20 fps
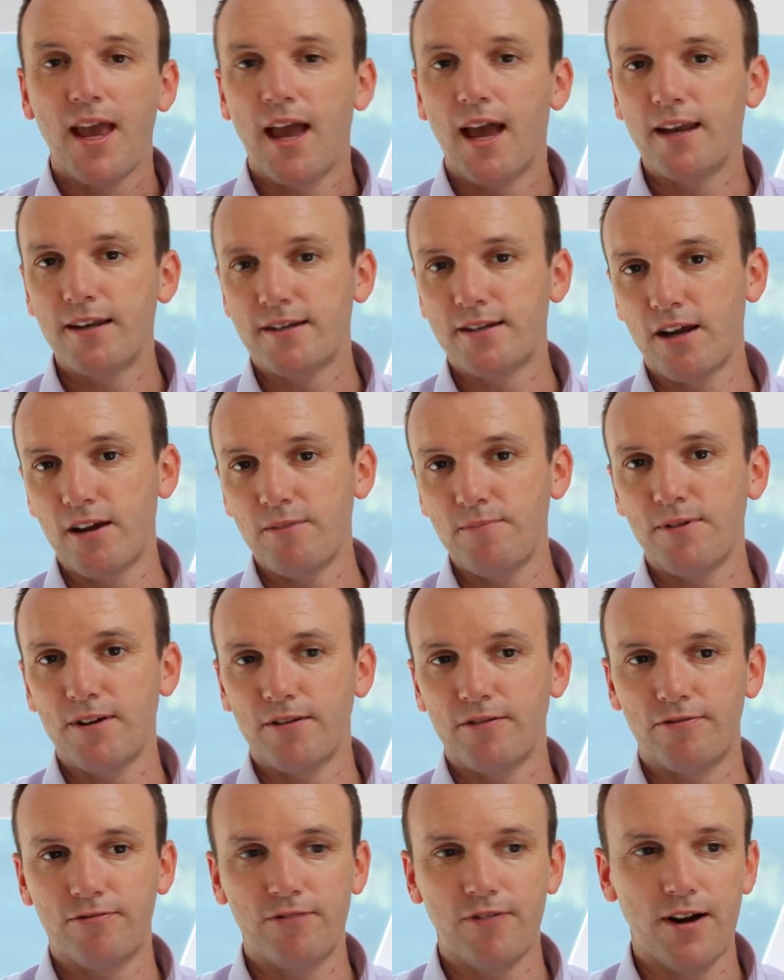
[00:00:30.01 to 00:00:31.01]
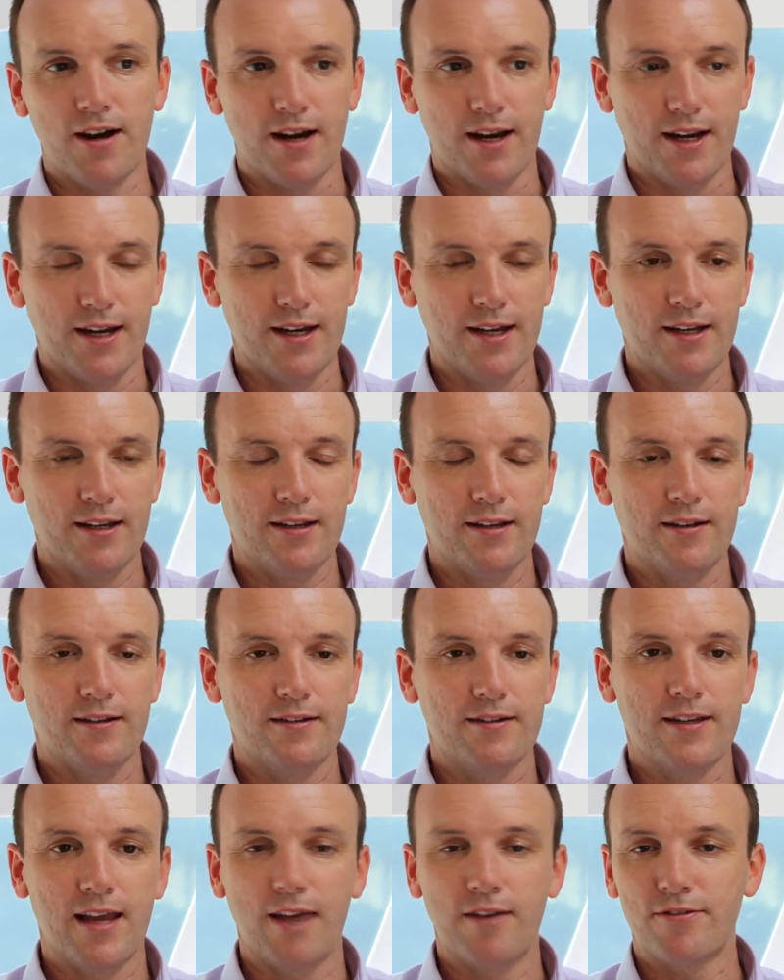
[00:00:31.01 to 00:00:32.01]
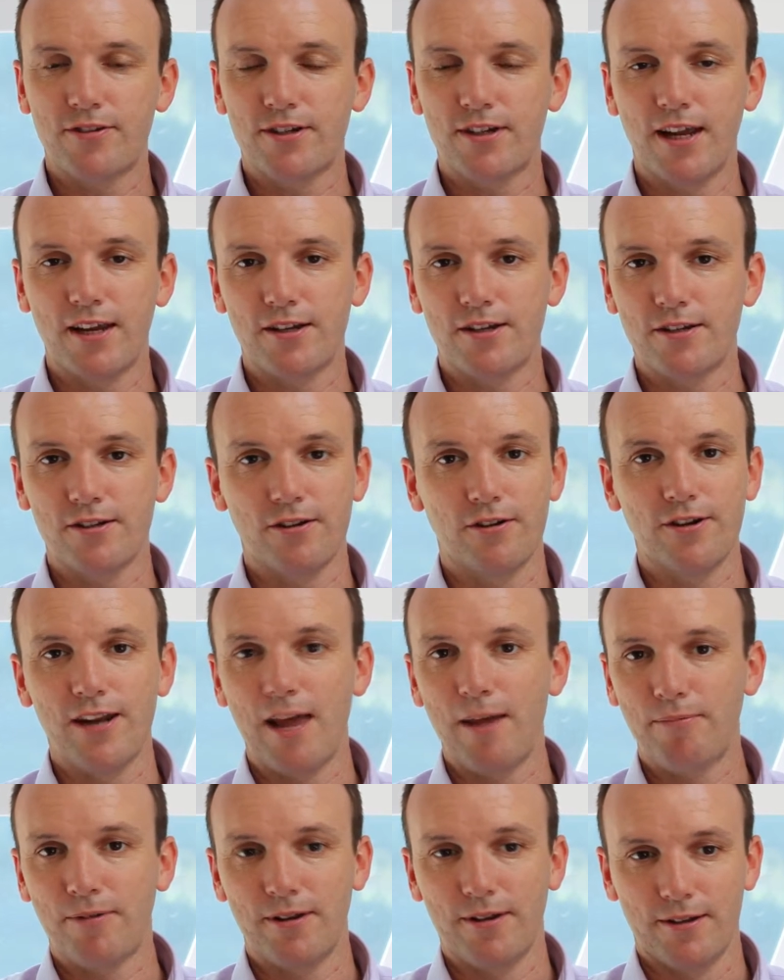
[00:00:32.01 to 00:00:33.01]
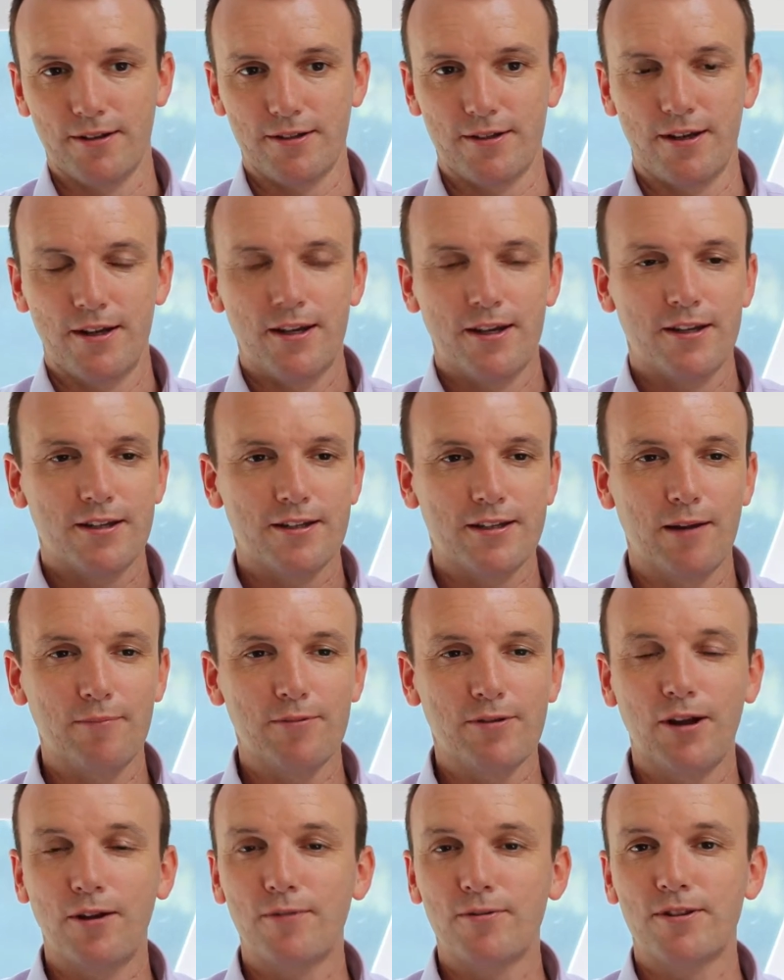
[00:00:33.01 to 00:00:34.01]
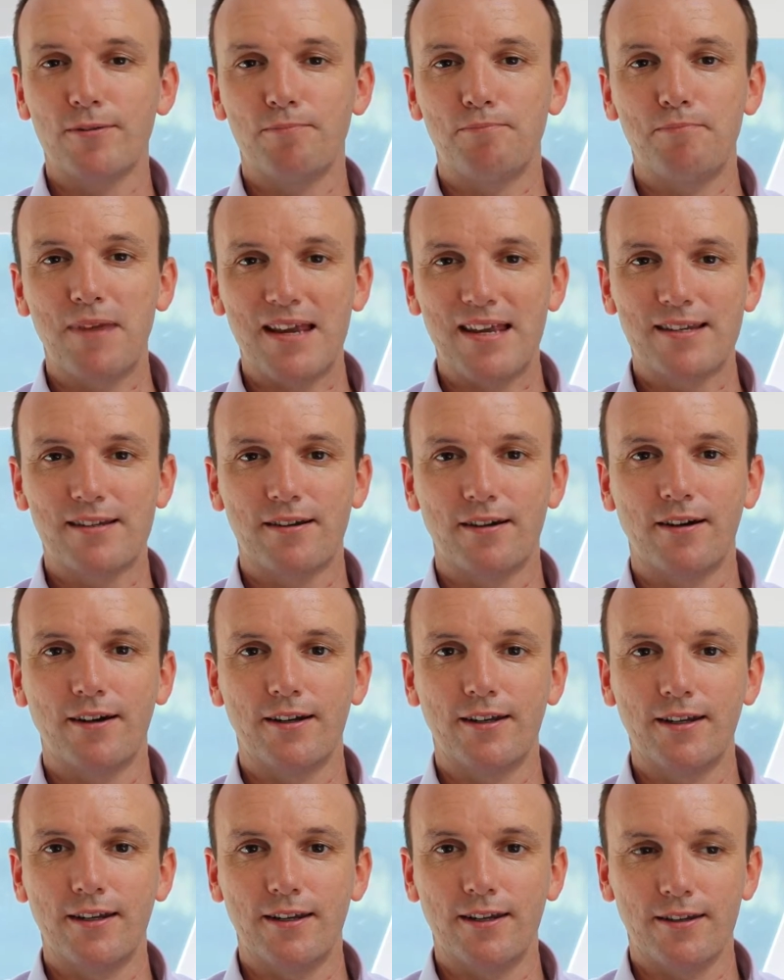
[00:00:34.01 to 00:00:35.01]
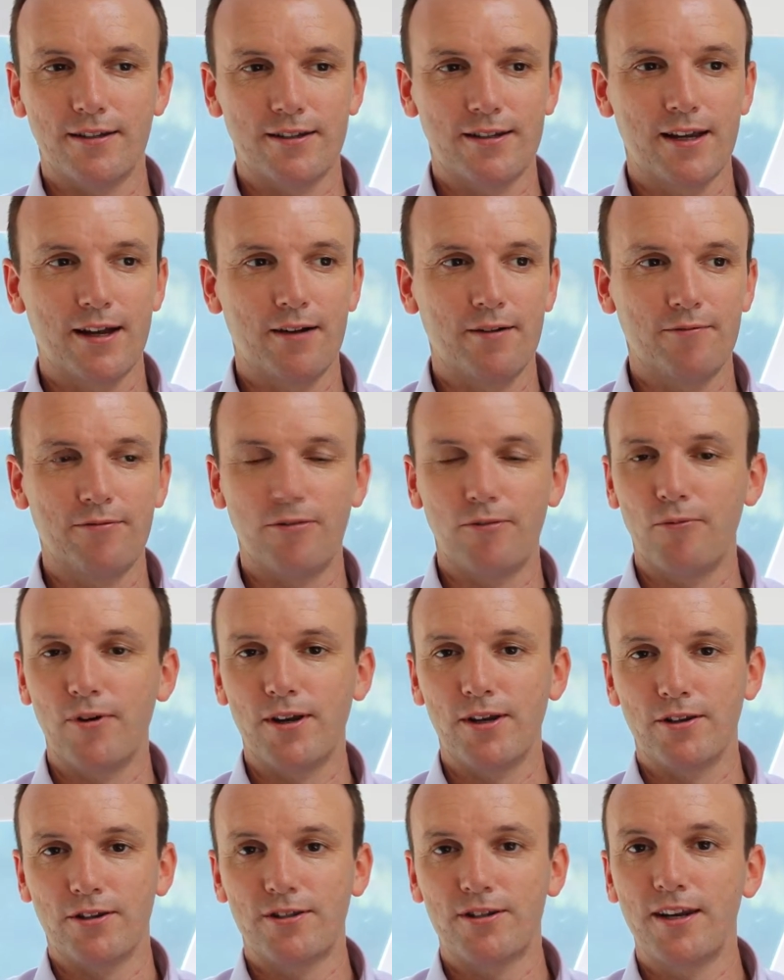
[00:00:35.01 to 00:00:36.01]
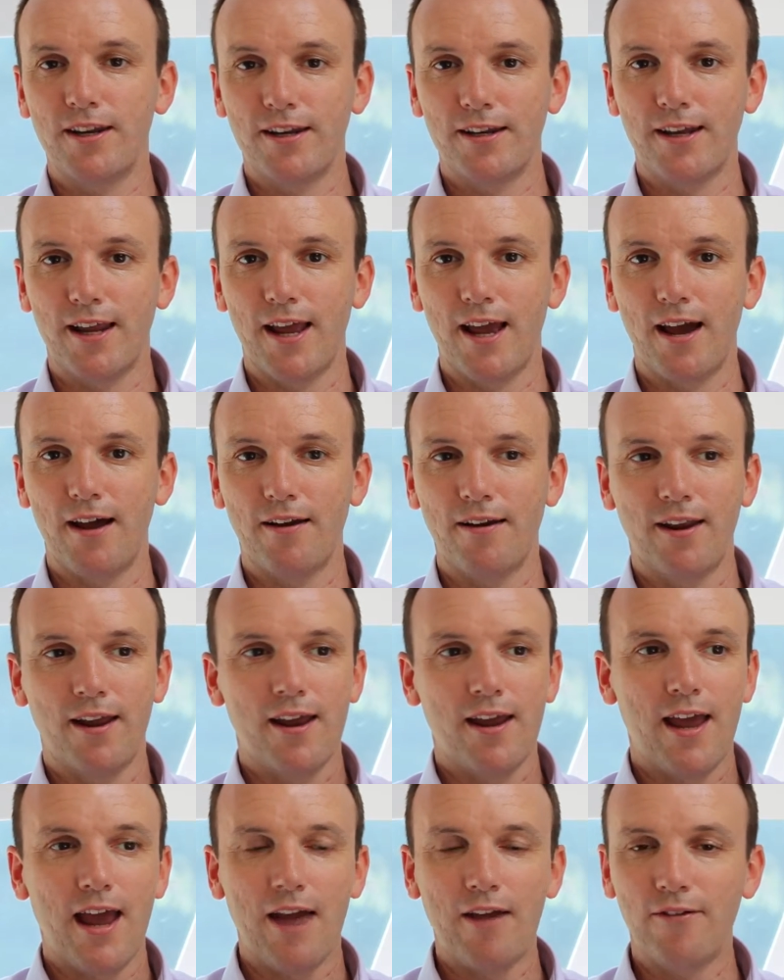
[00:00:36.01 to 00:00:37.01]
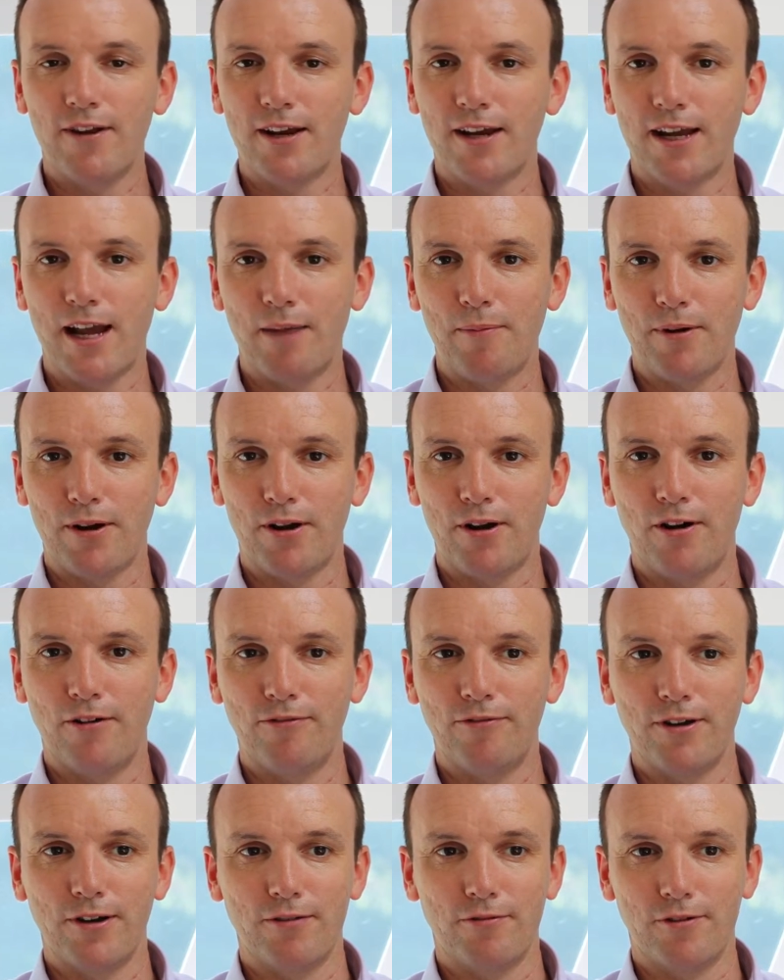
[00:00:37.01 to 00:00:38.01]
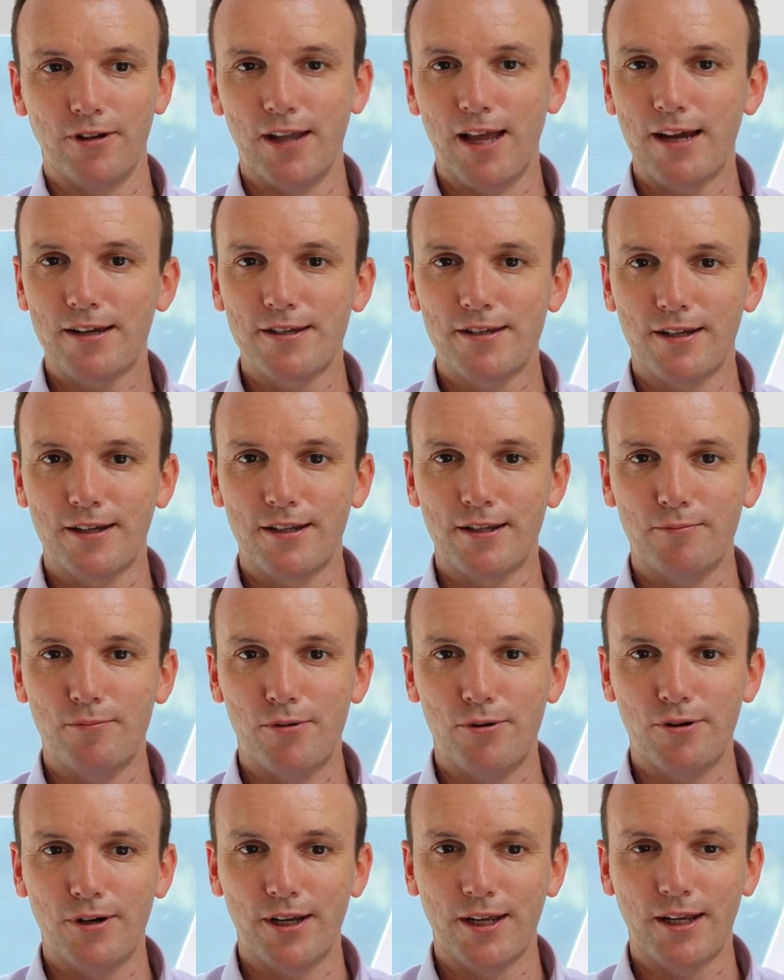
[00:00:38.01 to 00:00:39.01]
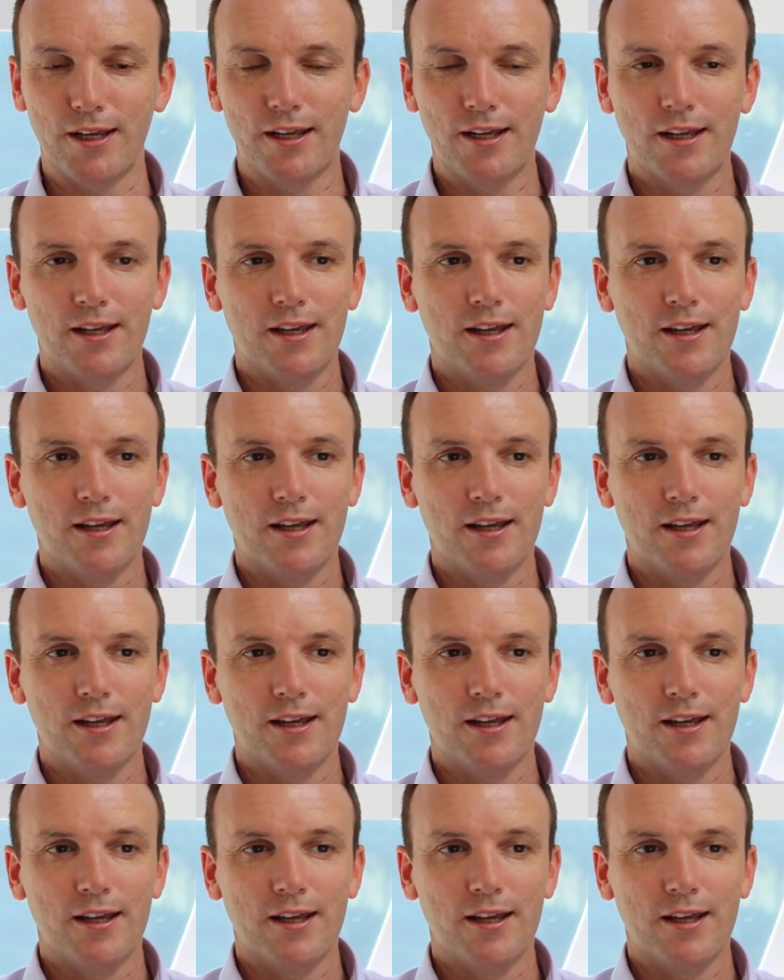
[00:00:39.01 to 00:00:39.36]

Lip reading: And don't be afraid to have sketches on napkins. Sometimes the best ideas come from when you're sitting down, having a cup of coffee and relaxing in the morning,